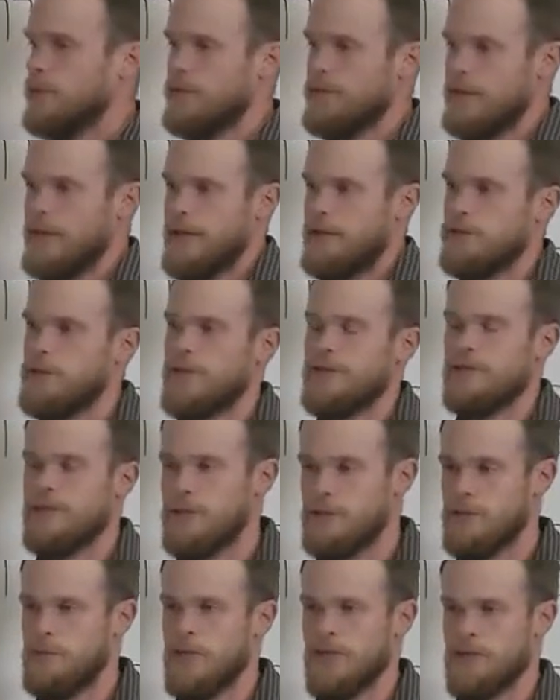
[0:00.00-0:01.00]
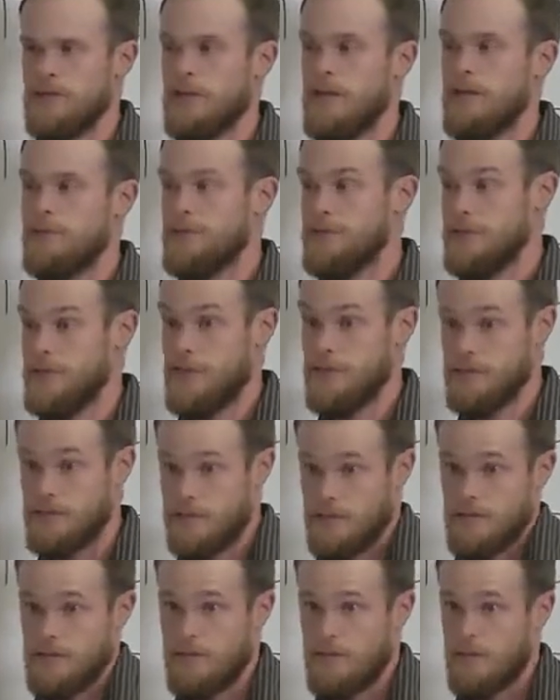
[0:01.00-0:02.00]
feel that translation makes a lot of
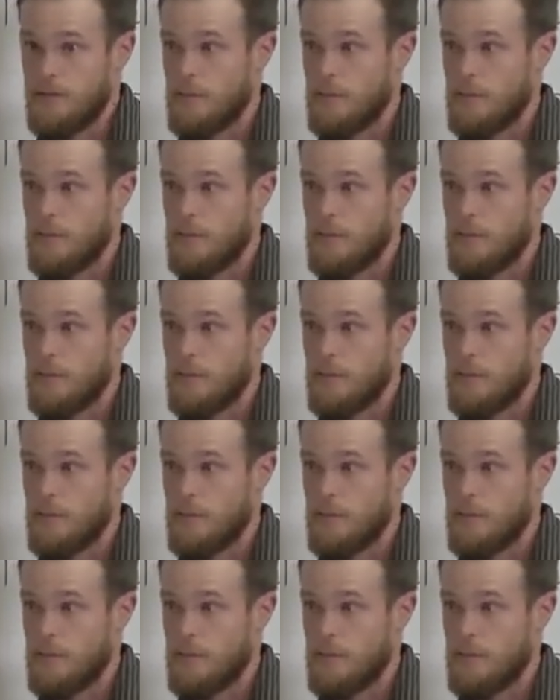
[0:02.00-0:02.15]
sense,